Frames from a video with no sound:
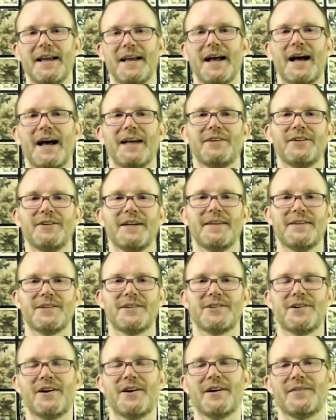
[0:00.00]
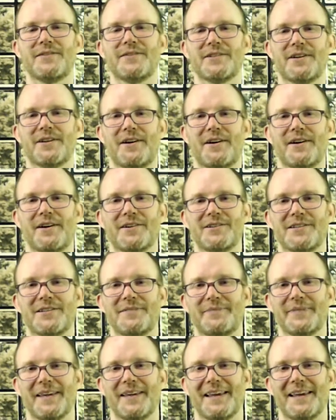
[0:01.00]
I look at the Song of Songs,
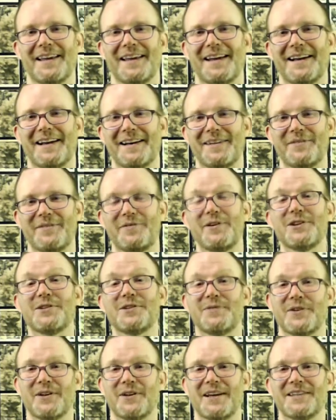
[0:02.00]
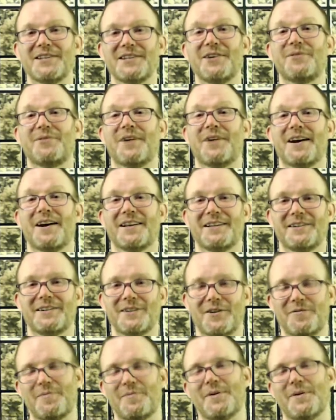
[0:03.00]
first of all, as erotic
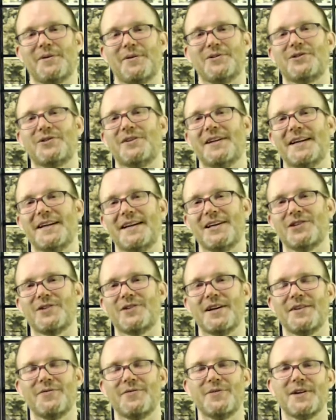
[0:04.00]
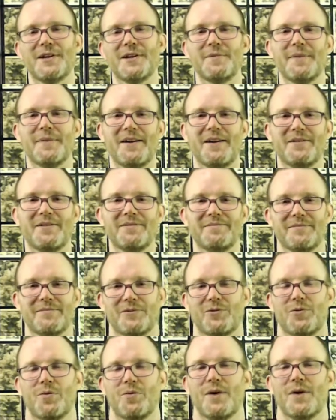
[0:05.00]
love poetry. And I try to think about
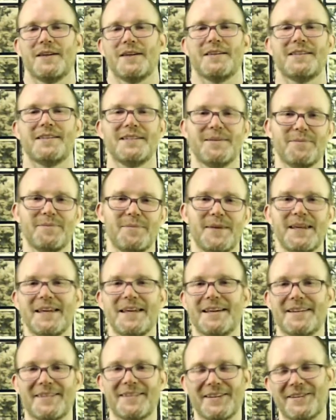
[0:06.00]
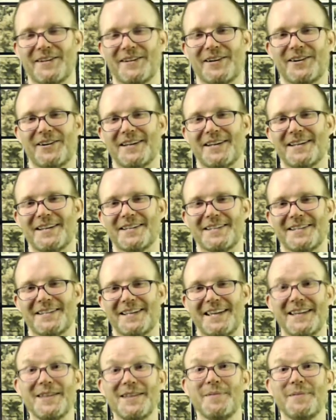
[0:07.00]
what does it mean that there is
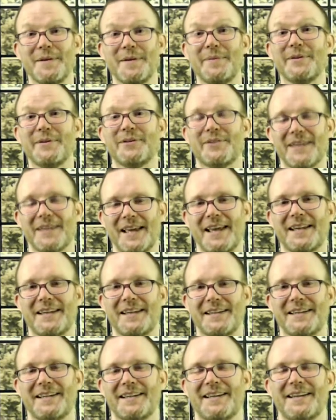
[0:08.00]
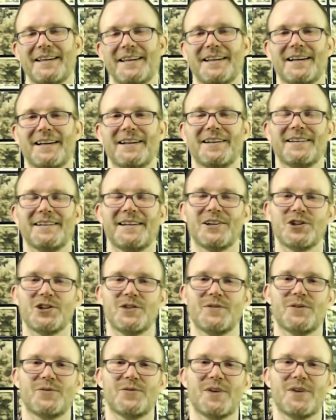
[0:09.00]
in the biblical canon a collection
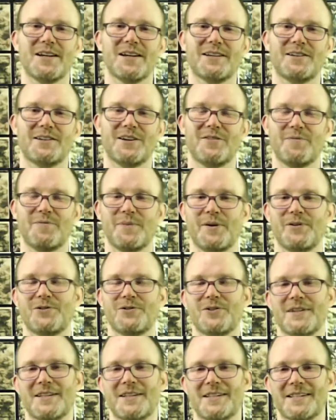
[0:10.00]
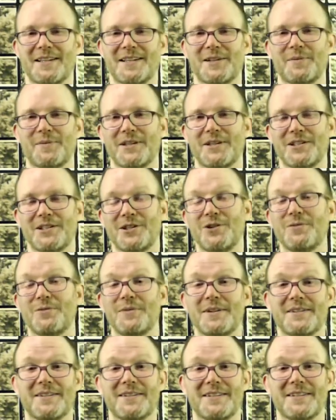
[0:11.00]
of erotic love poetry that celebrates
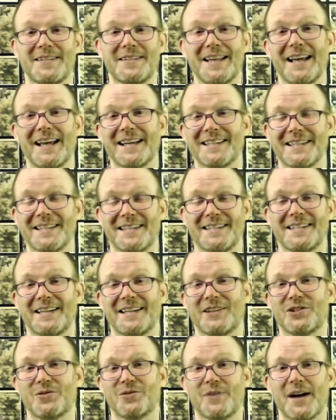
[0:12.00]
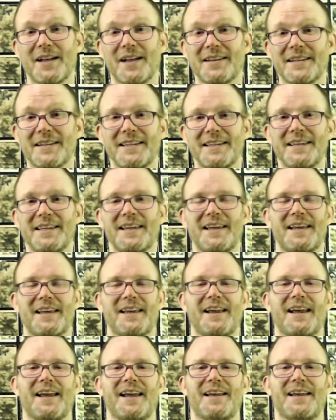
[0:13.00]
human sex and sexuality
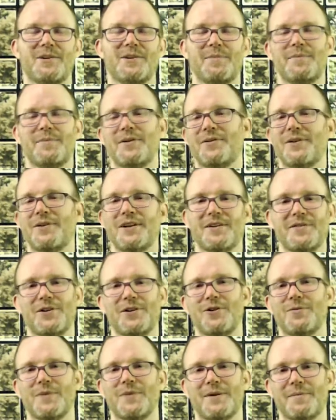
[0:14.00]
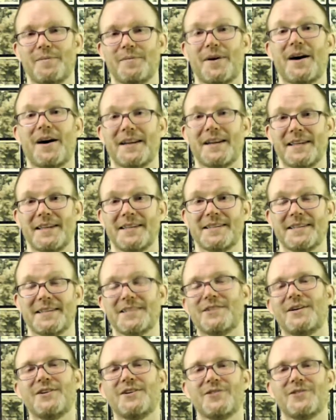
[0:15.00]
and the beauty of human bodies. And
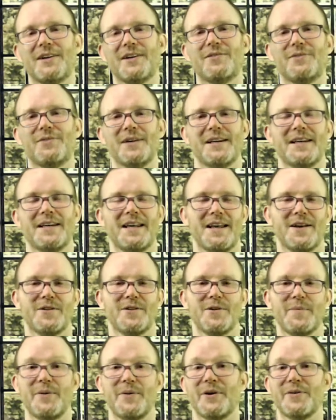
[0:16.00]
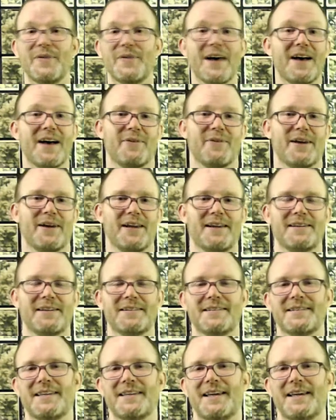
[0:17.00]
so I try to read the book that way, and
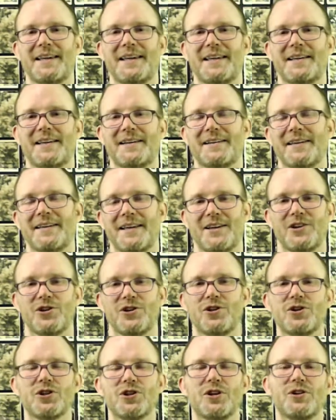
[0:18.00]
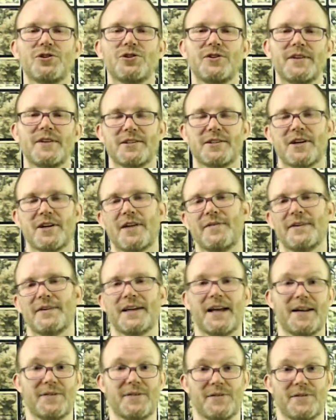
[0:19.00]
to say, in a church culture that is often
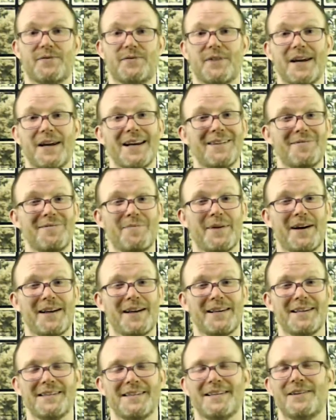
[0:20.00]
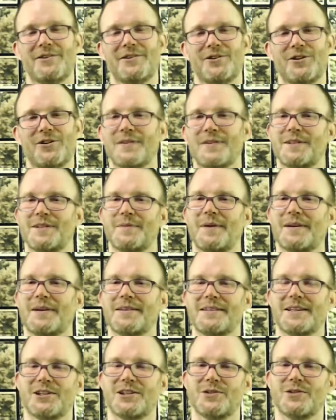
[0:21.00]
kind of afraid of bodies and nervous about
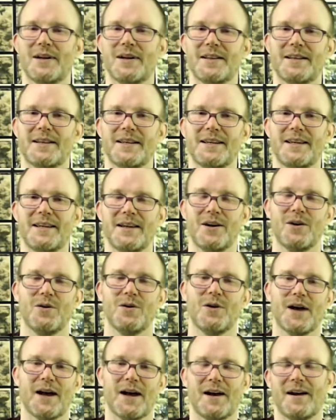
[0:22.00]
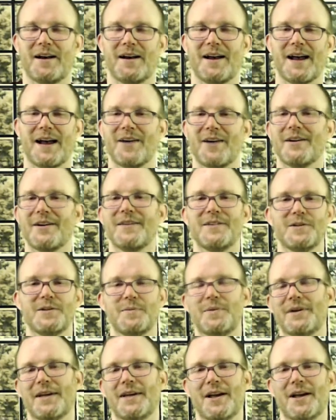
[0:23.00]
sexuality, how can this
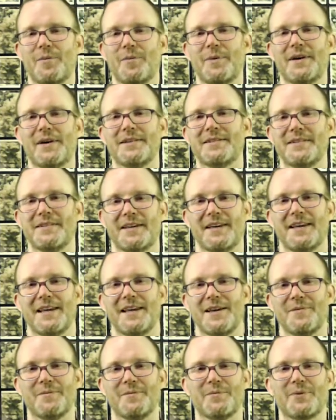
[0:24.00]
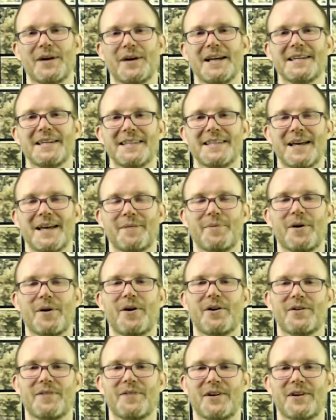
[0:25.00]
book help us embrace that
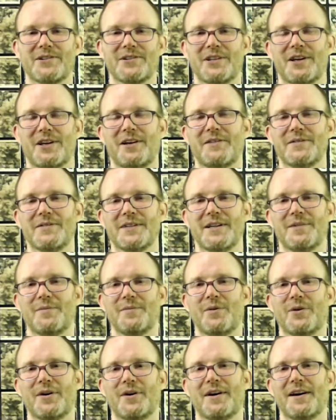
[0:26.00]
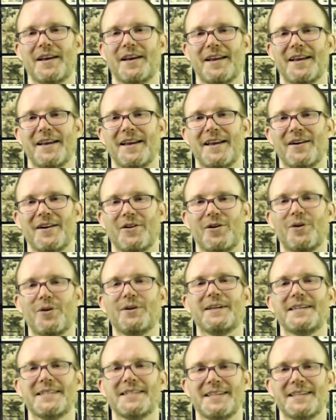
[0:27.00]
part of ourselves in a more
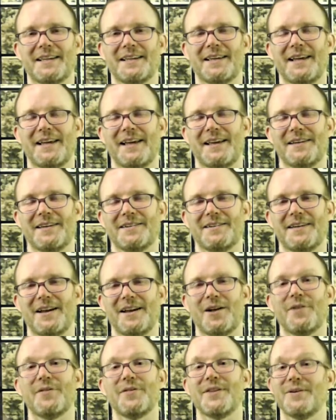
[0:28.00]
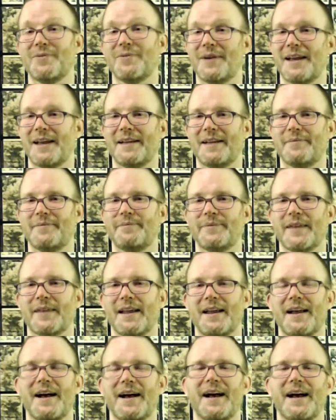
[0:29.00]
holistic and healthy way?
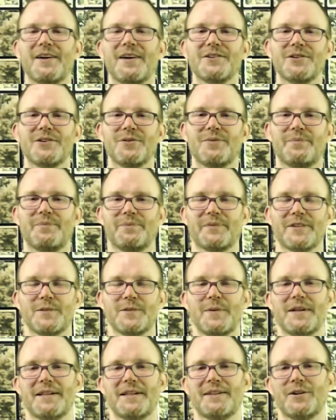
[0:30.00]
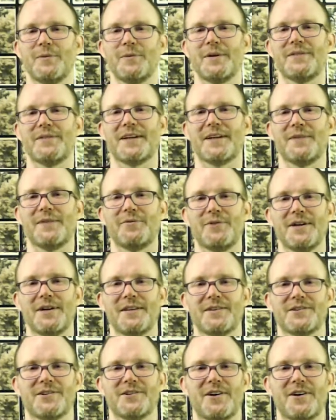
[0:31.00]
I also spend a little bit of time reading
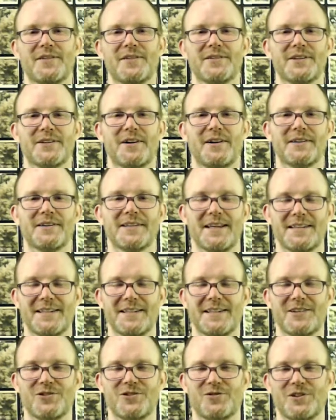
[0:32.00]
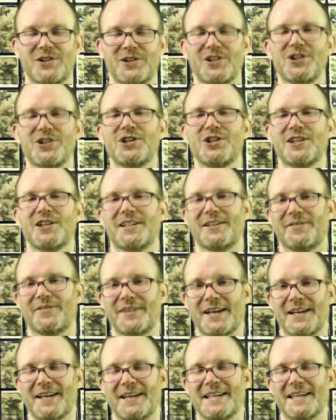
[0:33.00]
the Song of Songs as it is traditionally
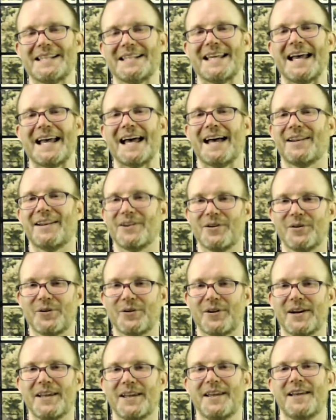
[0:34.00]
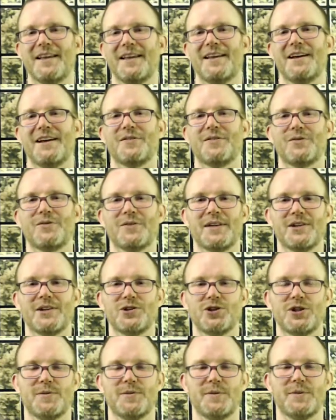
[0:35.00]
read as an allegory of the
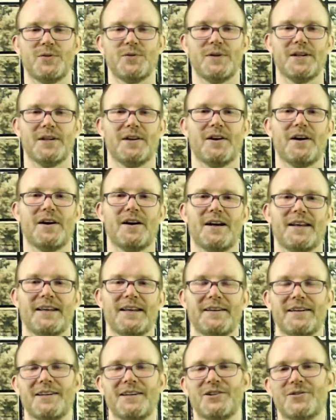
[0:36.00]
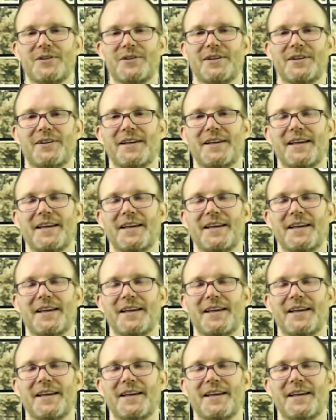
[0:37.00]
relationship between God and Israel.